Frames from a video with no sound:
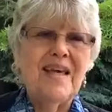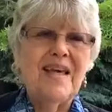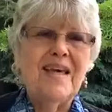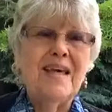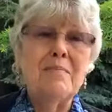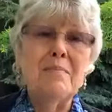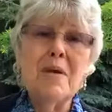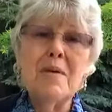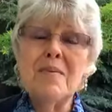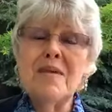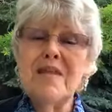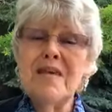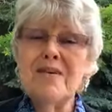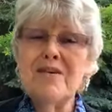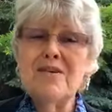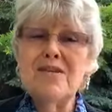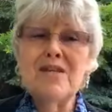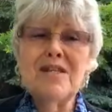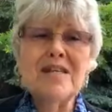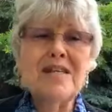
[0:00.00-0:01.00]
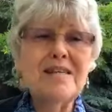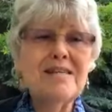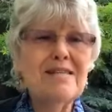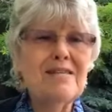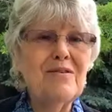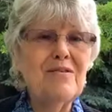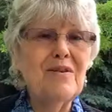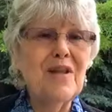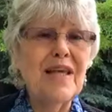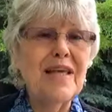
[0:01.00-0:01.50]
And maybe there's things that
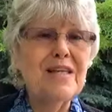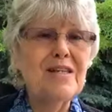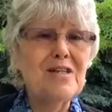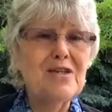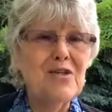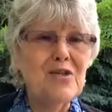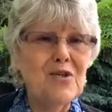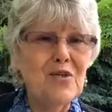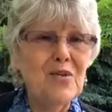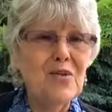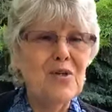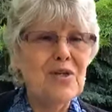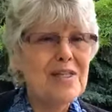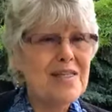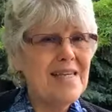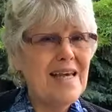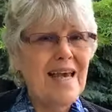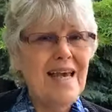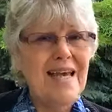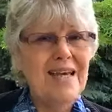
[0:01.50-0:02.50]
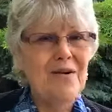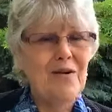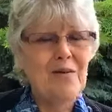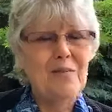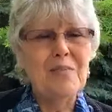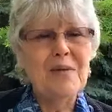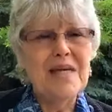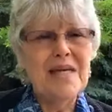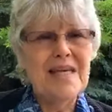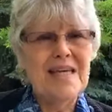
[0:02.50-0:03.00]
you'd like to do or say or
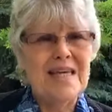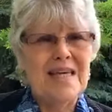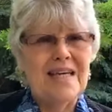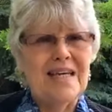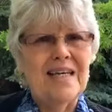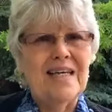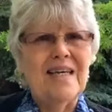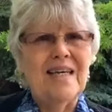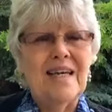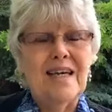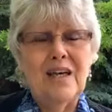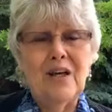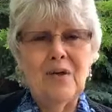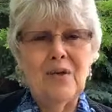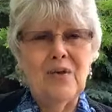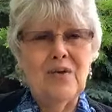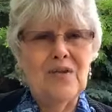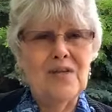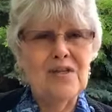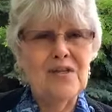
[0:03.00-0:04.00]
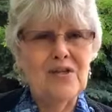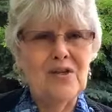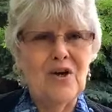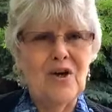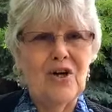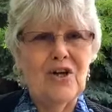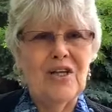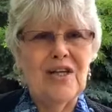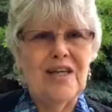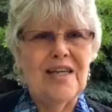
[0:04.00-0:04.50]
be here in this
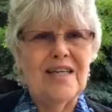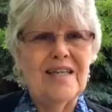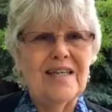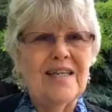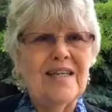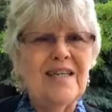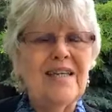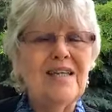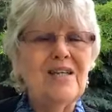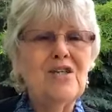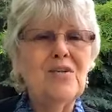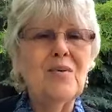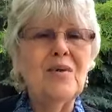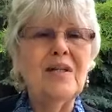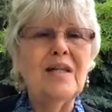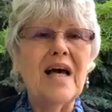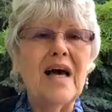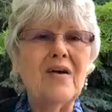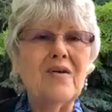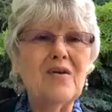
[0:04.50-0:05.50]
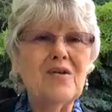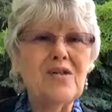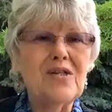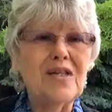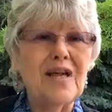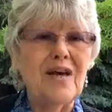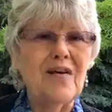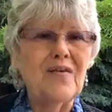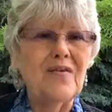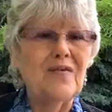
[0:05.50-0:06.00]
garden to allow
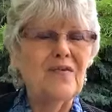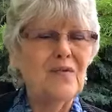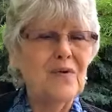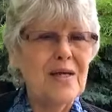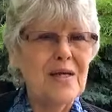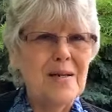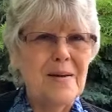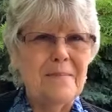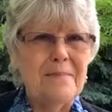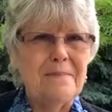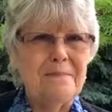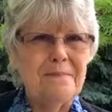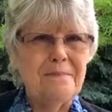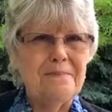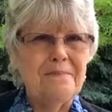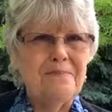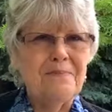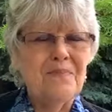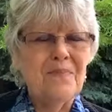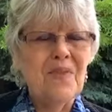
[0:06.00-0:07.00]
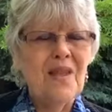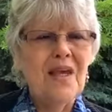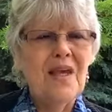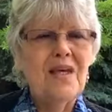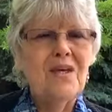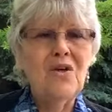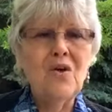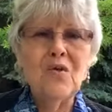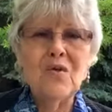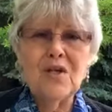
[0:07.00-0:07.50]
yourself freedom.
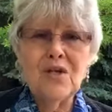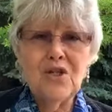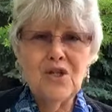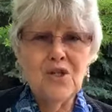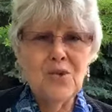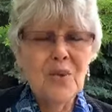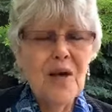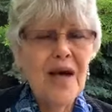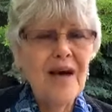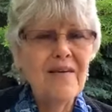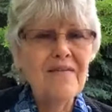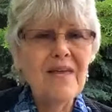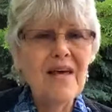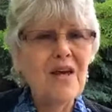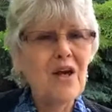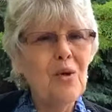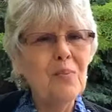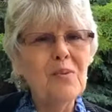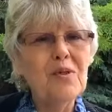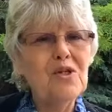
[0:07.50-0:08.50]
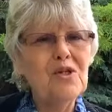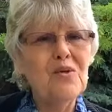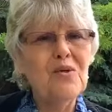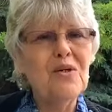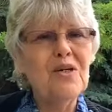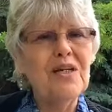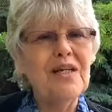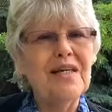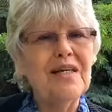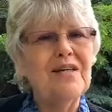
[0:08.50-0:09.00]
Know that you have that
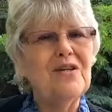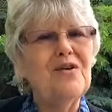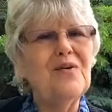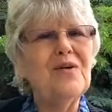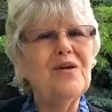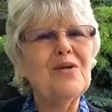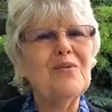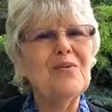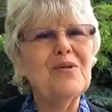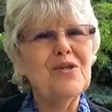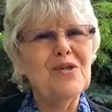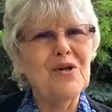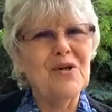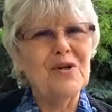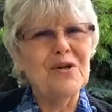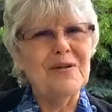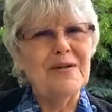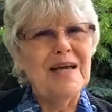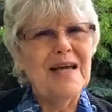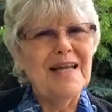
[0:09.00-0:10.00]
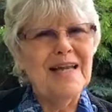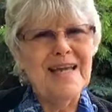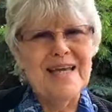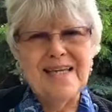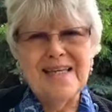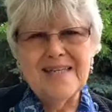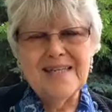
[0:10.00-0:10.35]
opportunity and you can return at any